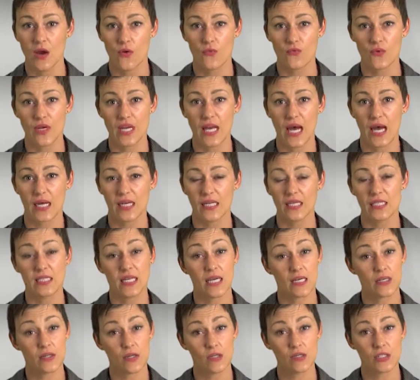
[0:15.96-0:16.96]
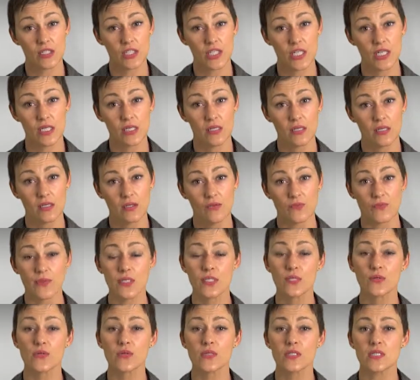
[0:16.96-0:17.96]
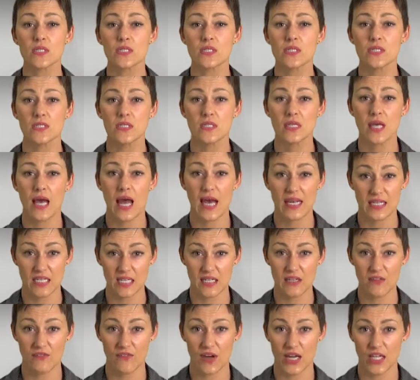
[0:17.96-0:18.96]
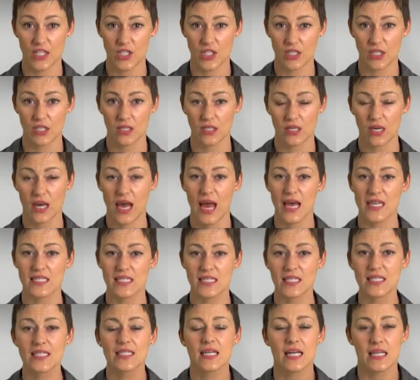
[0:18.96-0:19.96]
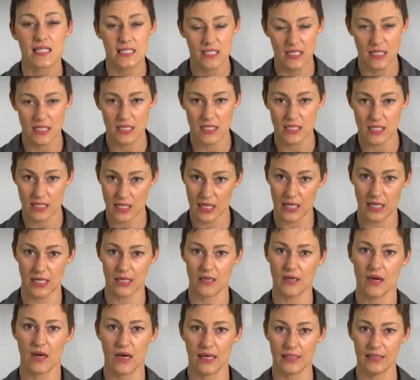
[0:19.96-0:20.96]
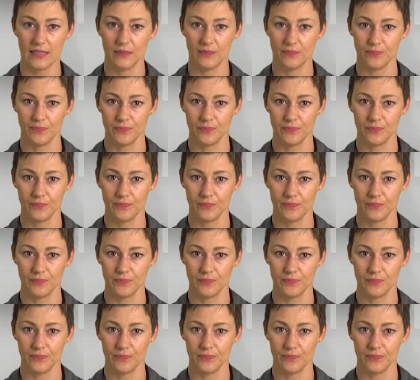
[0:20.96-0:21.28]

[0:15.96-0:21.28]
regarding technology, resources and innovation as discussed in the study guide.